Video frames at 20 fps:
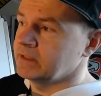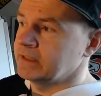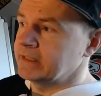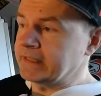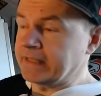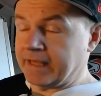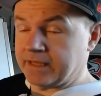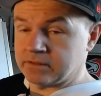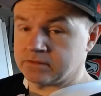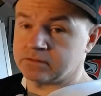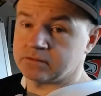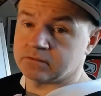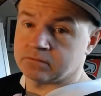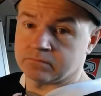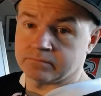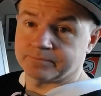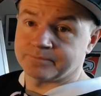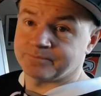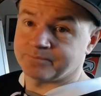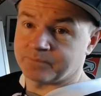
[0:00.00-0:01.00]
Yes,
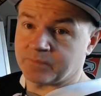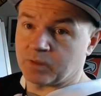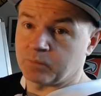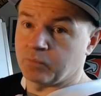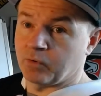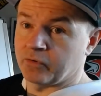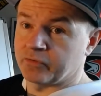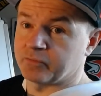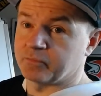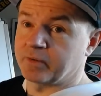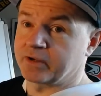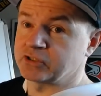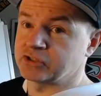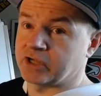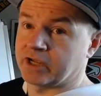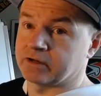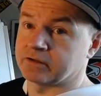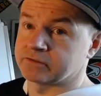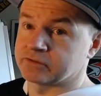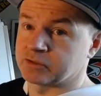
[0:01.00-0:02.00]
both of my
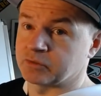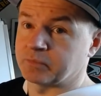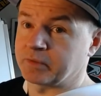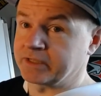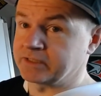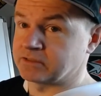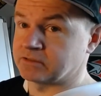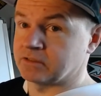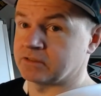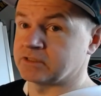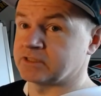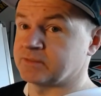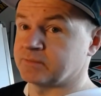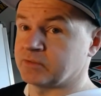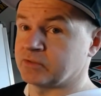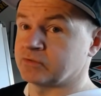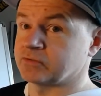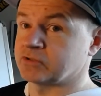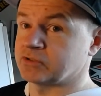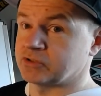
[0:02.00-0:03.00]
channels are based on some of
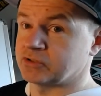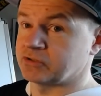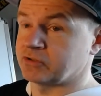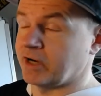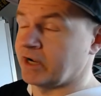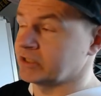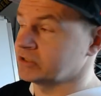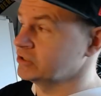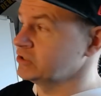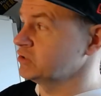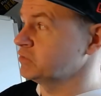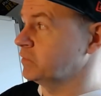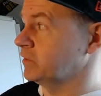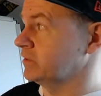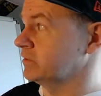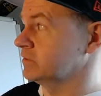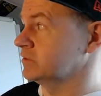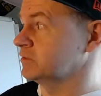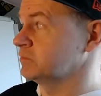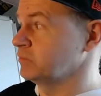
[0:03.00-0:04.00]
those distractions,
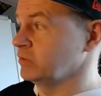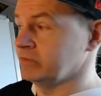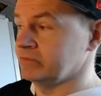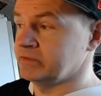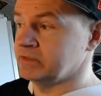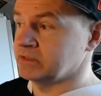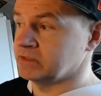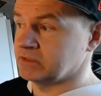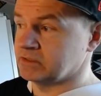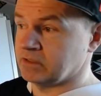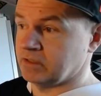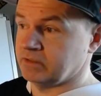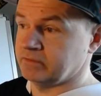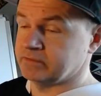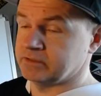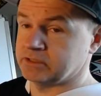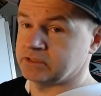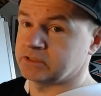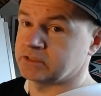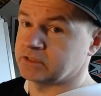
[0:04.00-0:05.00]
whether it's movies and
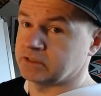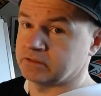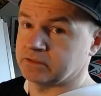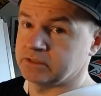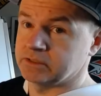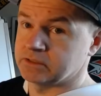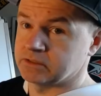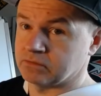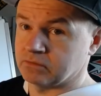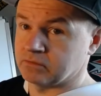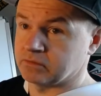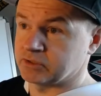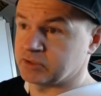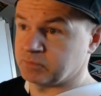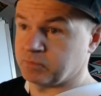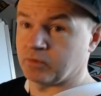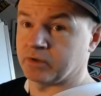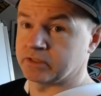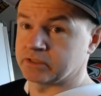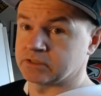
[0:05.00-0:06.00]
television series or
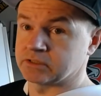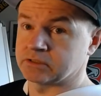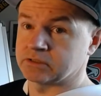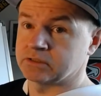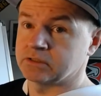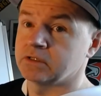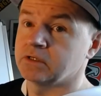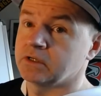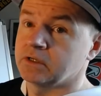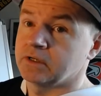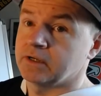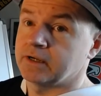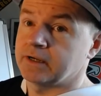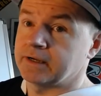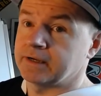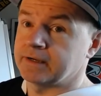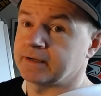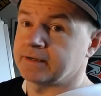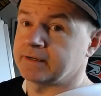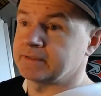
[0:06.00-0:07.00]
sports.
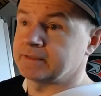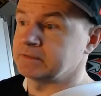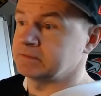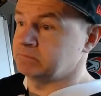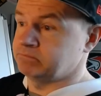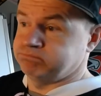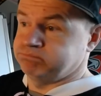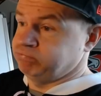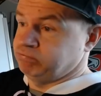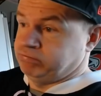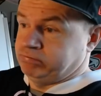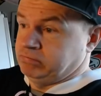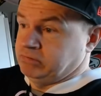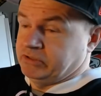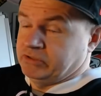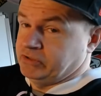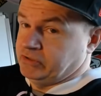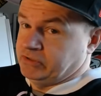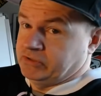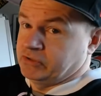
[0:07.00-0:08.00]
Uh,
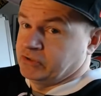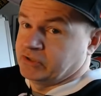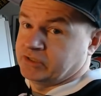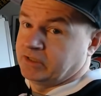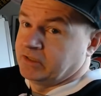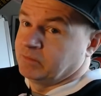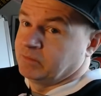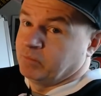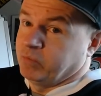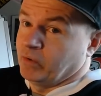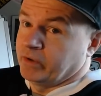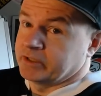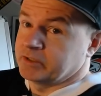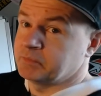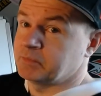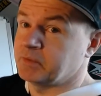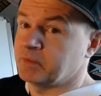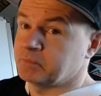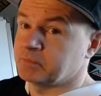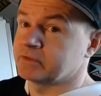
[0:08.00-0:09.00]
They're, they're still important to
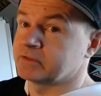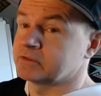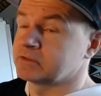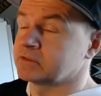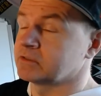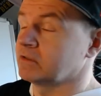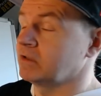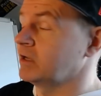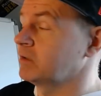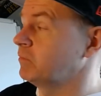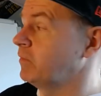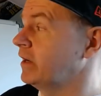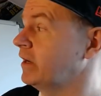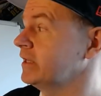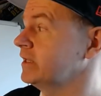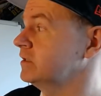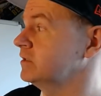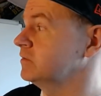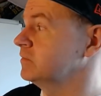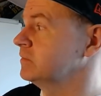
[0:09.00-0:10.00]
people. There's a lot of
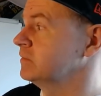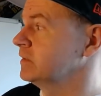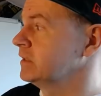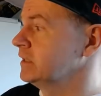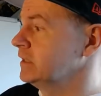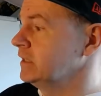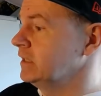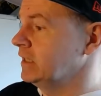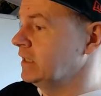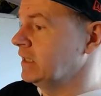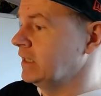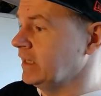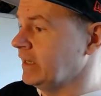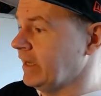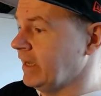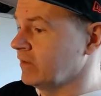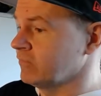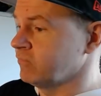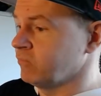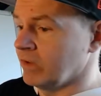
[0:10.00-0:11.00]
money in them. Uh,
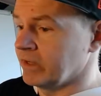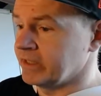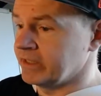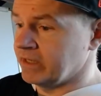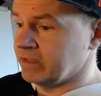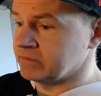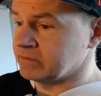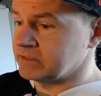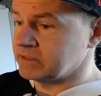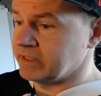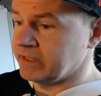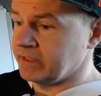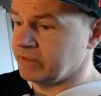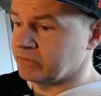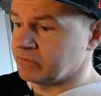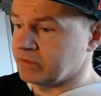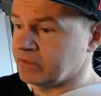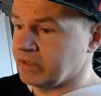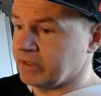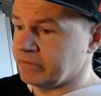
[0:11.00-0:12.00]
F one announced today
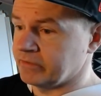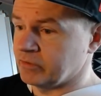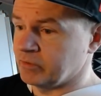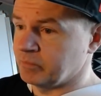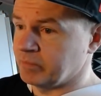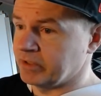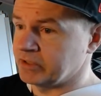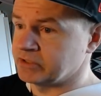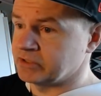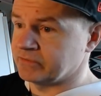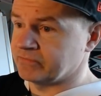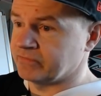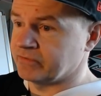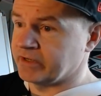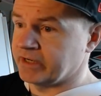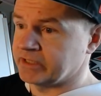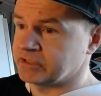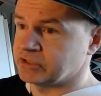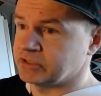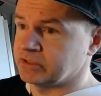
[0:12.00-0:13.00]
they're cutting their budget for
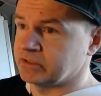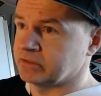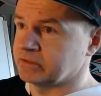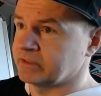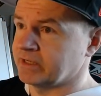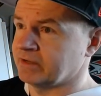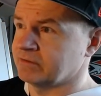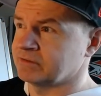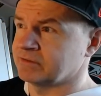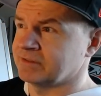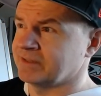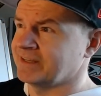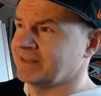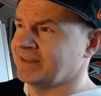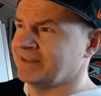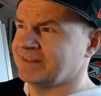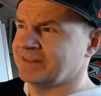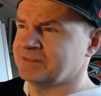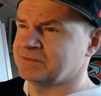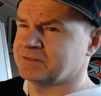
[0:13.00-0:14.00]
next year down to, like,
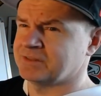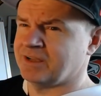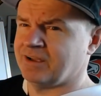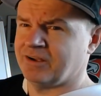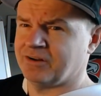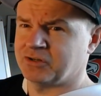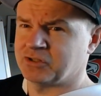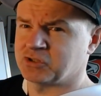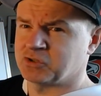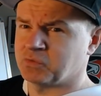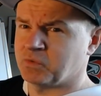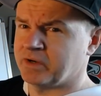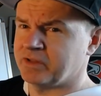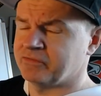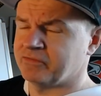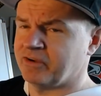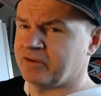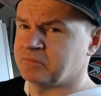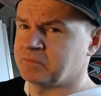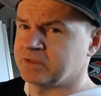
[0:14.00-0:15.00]
I think it was one hundred
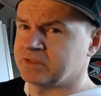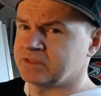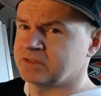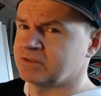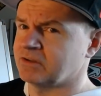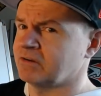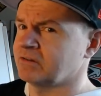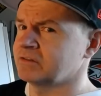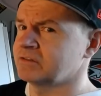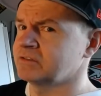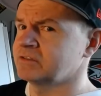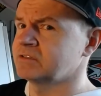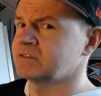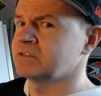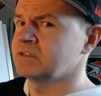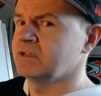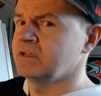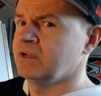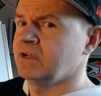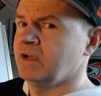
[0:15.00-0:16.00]
twenty-five million dollars.
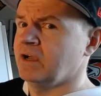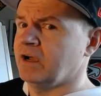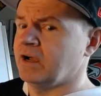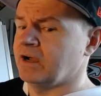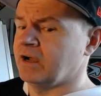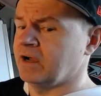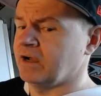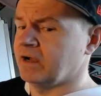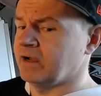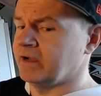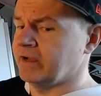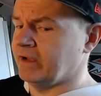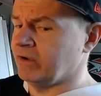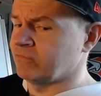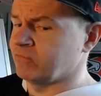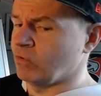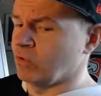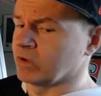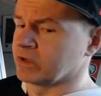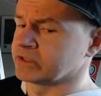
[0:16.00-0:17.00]
Uh,
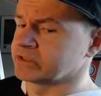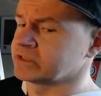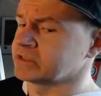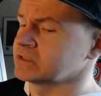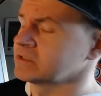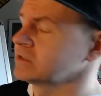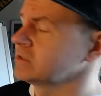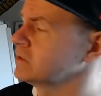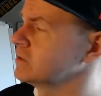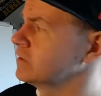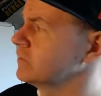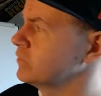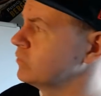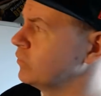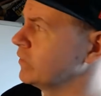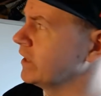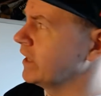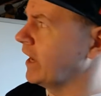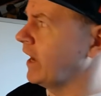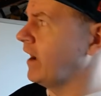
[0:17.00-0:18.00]
of course,
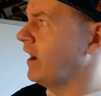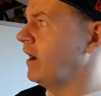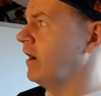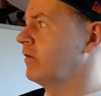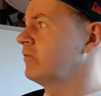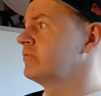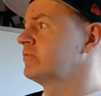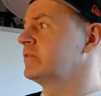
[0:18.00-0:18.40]
we have